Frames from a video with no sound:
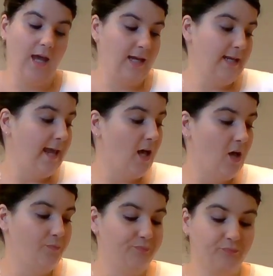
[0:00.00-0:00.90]
And
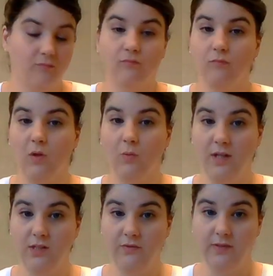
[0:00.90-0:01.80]
now,
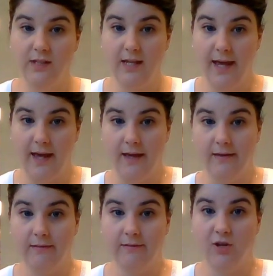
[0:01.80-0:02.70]
once you've done that,
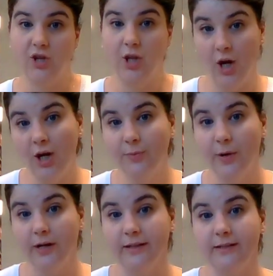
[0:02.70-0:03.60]
the hard
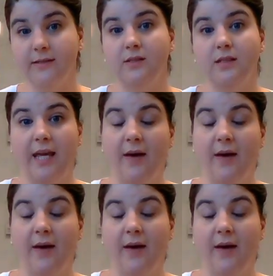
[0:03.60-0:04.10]
part is you